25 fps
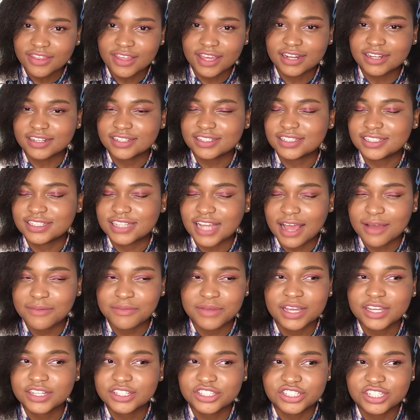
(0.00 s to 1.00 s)
that is
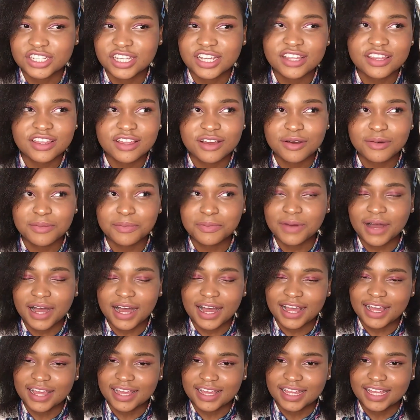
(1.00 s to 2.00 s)
damaged either
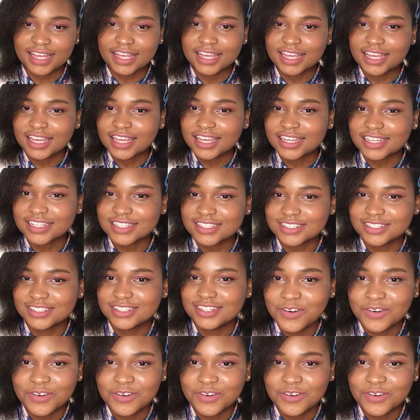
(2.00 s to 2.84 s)
by heat